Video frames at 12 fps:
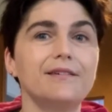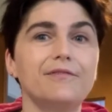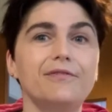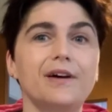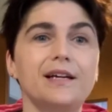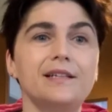
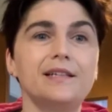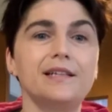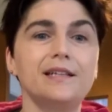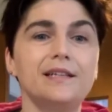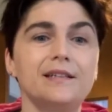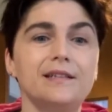
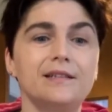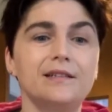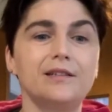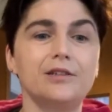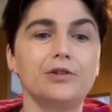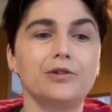finding
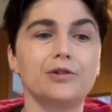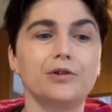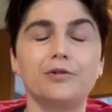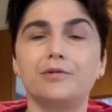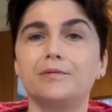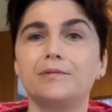your
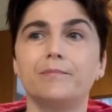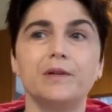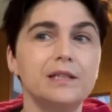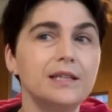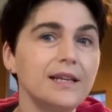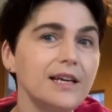own
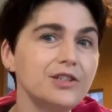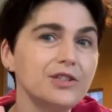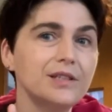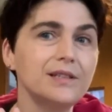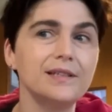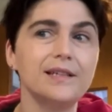
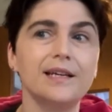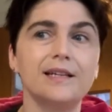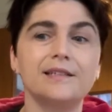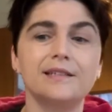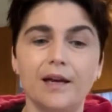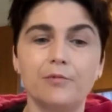intonation,
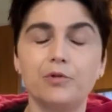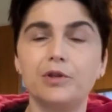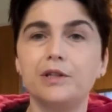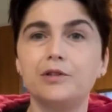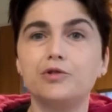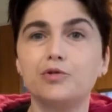and
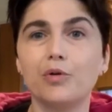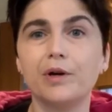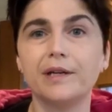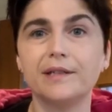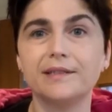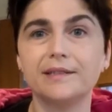really enjoy
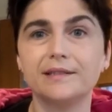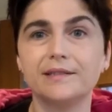it.